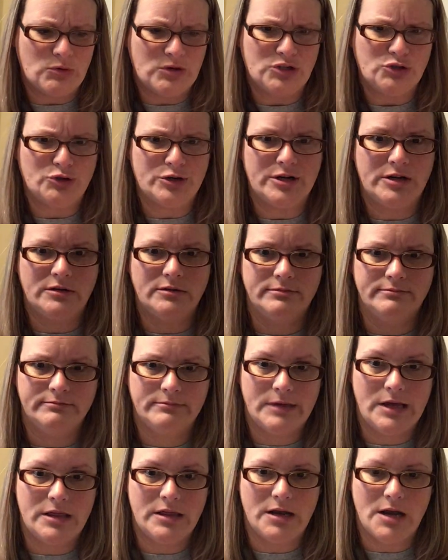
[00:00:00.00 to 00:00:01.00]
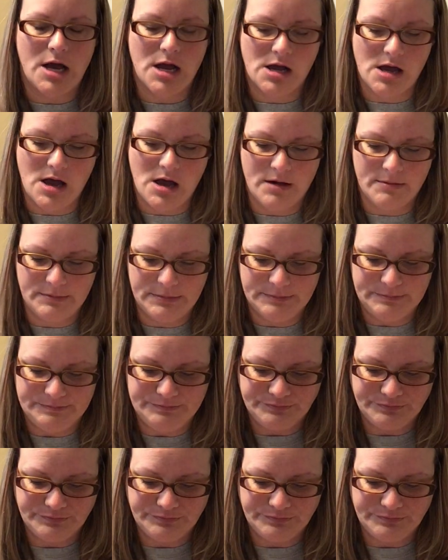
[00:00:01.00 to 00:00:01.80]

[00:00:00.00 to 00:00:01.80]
Quittrick," and then hung up.